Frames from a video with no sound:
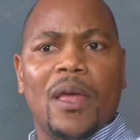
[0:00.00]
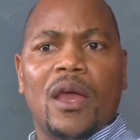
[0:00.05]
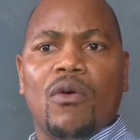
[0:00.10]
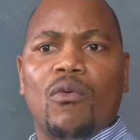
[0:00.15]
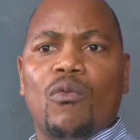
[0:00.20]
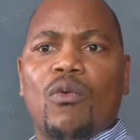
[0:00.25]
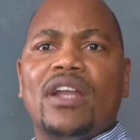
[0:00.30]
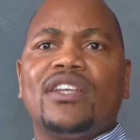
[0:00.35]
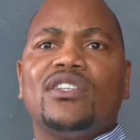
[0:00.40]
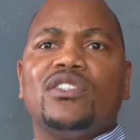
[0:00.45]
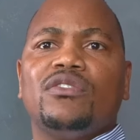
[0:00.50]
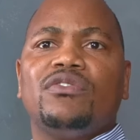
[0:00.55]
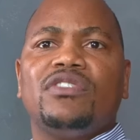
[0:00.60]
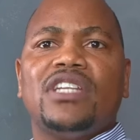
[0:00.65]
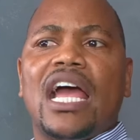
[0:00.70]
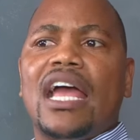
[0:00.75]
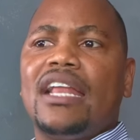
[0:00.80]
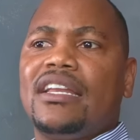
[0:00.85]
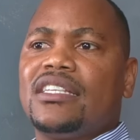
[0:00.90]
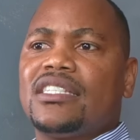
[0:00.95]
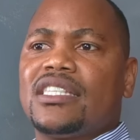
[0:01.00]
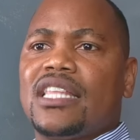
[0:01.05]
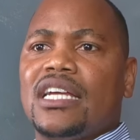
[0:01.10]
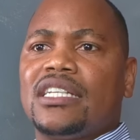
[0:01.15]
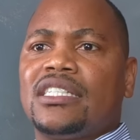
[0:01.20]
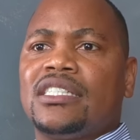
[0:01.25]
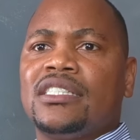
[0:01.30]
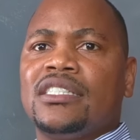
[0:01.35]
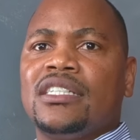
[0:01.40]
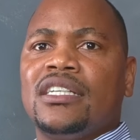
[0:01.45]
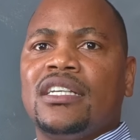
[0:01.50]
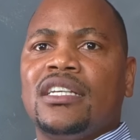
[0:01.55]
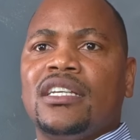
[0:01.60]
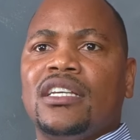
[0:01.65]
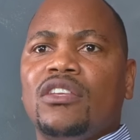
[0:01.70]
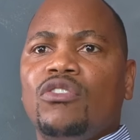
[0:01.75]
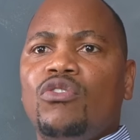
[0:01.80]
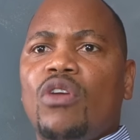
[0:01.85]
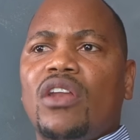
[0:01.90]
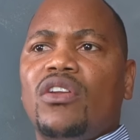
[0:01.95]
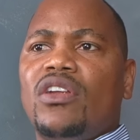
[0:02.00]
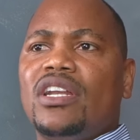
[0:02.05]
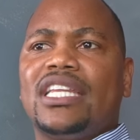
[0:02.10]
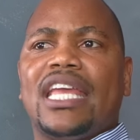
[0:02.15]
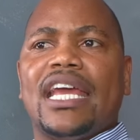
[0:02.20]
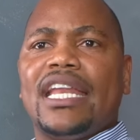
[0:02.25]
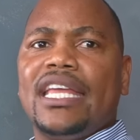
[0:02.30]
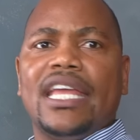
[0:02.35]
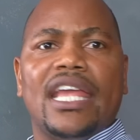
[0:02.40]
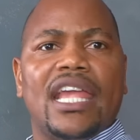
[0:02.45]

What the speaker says: What you've done is that you are not getting